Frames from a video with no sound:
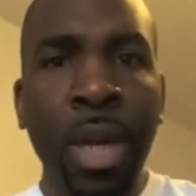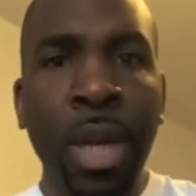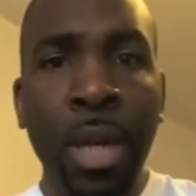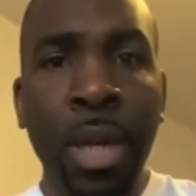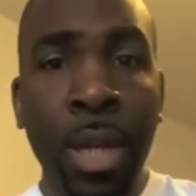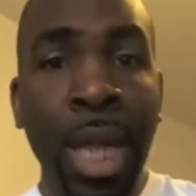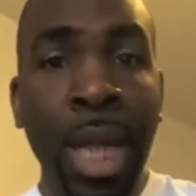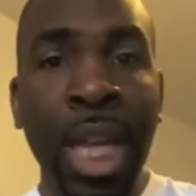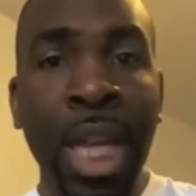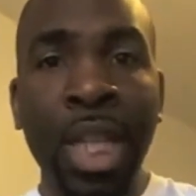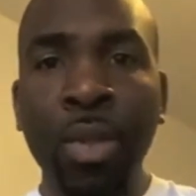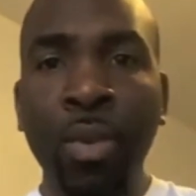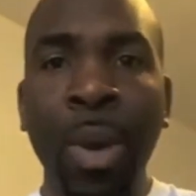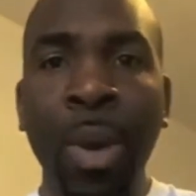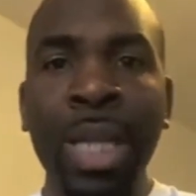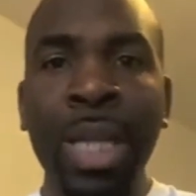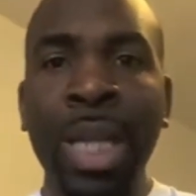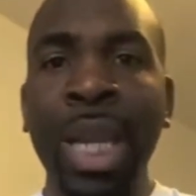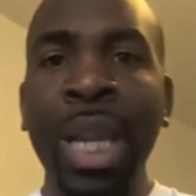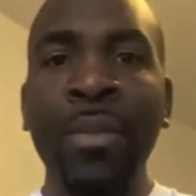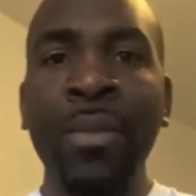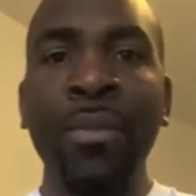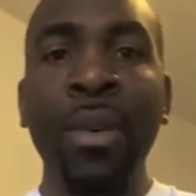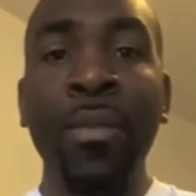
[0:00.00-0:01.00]
That's why the
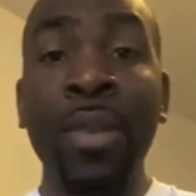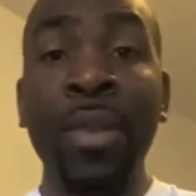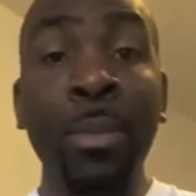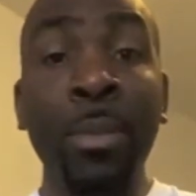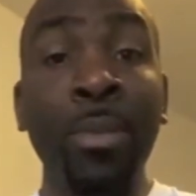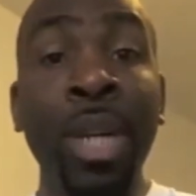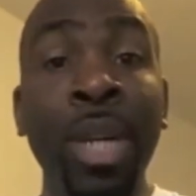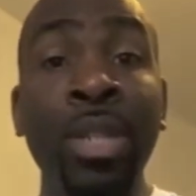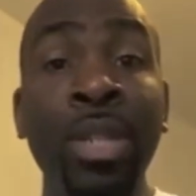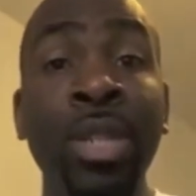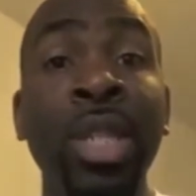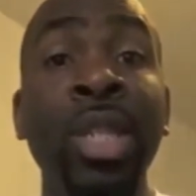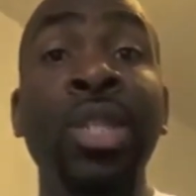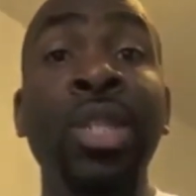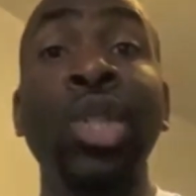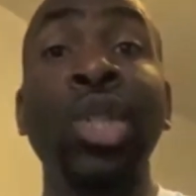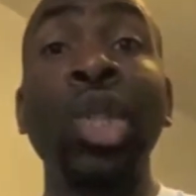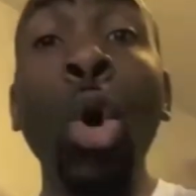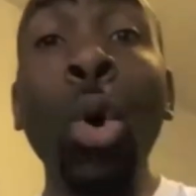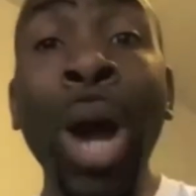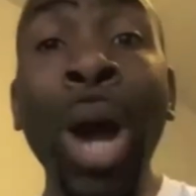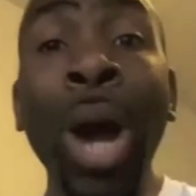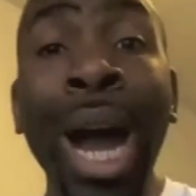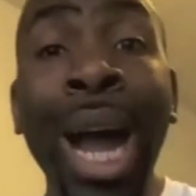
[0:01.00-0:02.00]
level of depression is
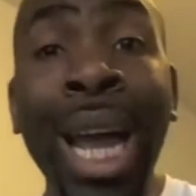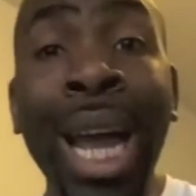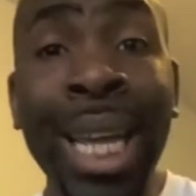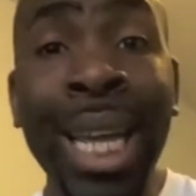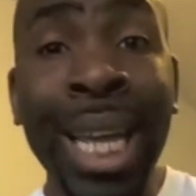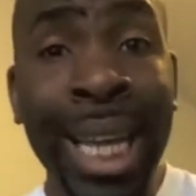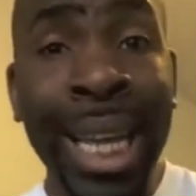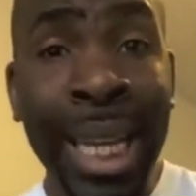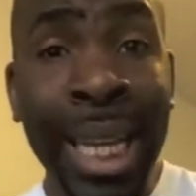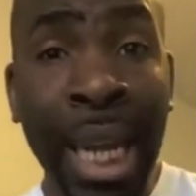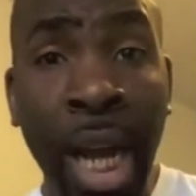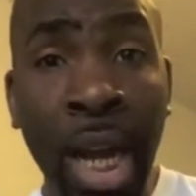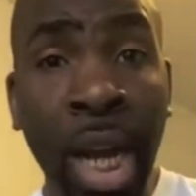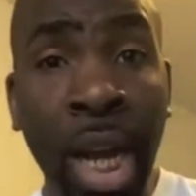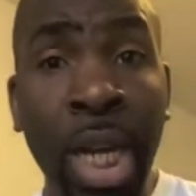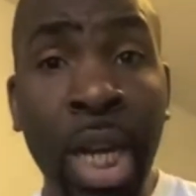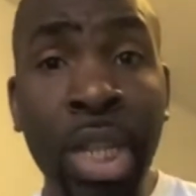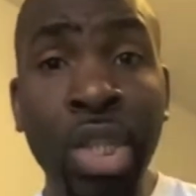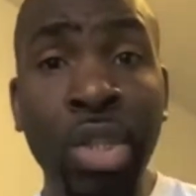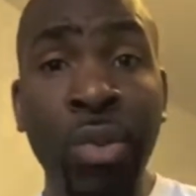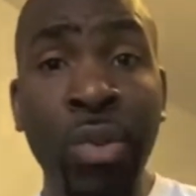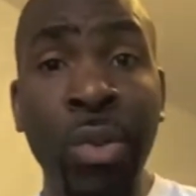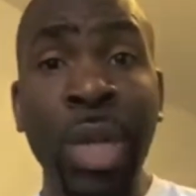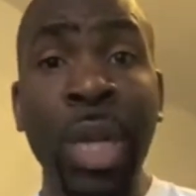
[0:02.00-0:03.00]
so high in our
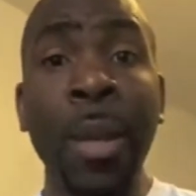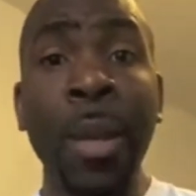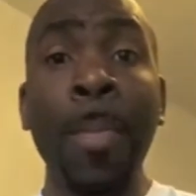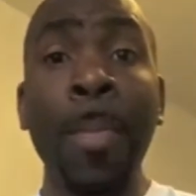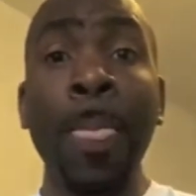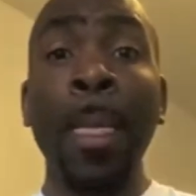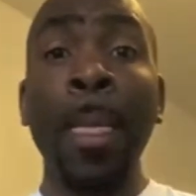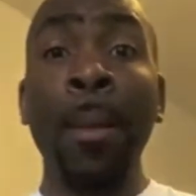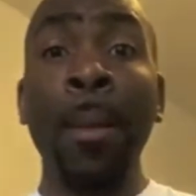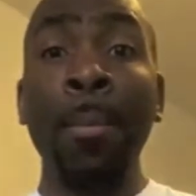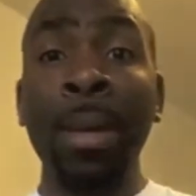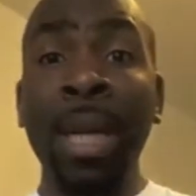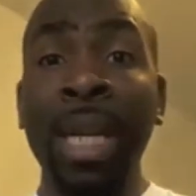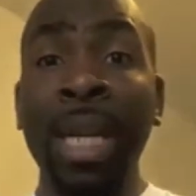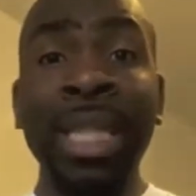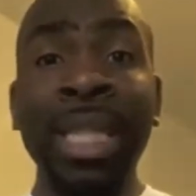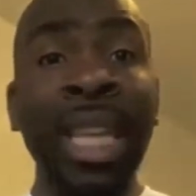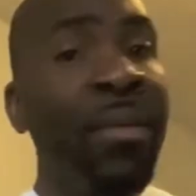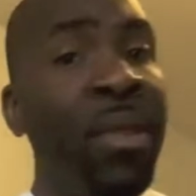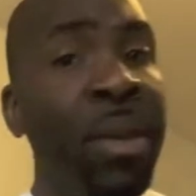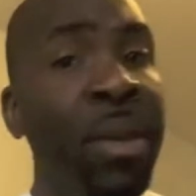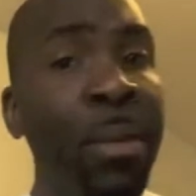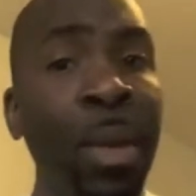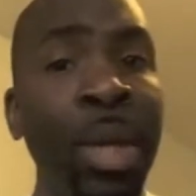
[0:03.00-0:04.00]
country because
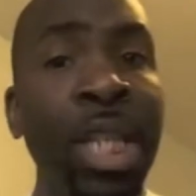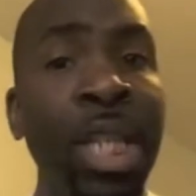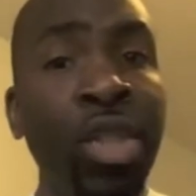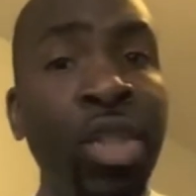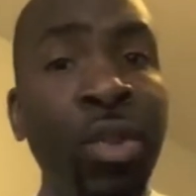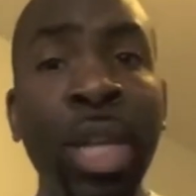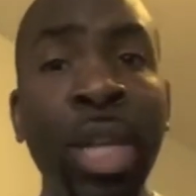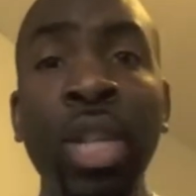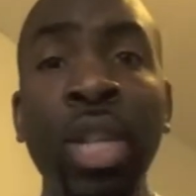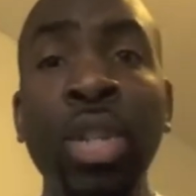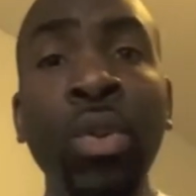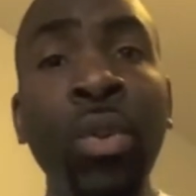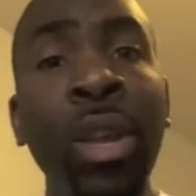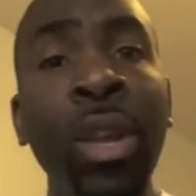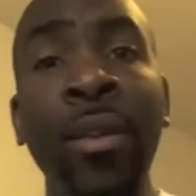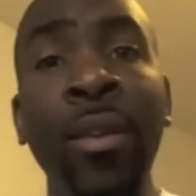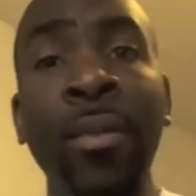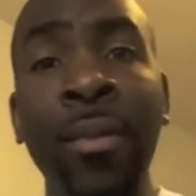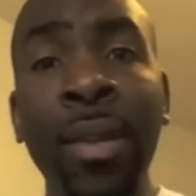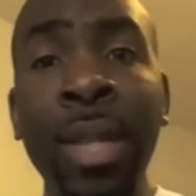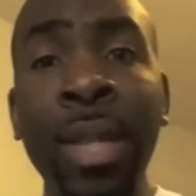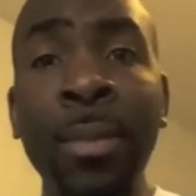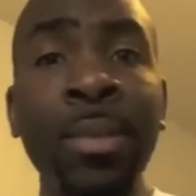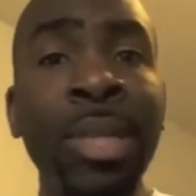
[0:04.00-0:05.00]
everybody's trying to do it
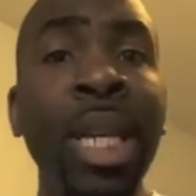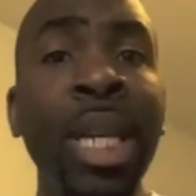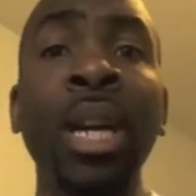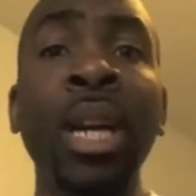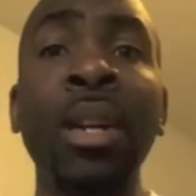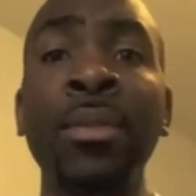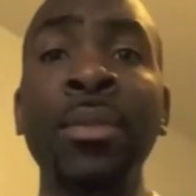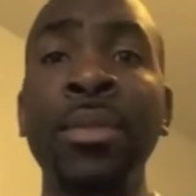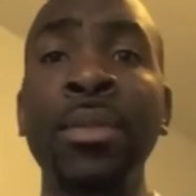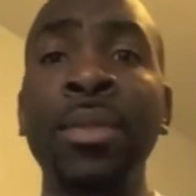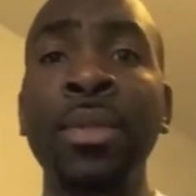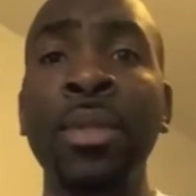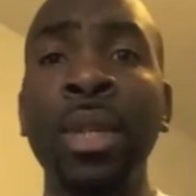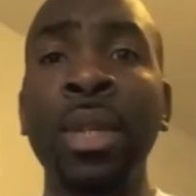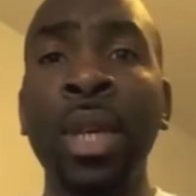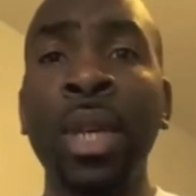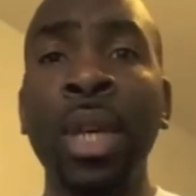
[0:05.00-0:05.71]
for themselves.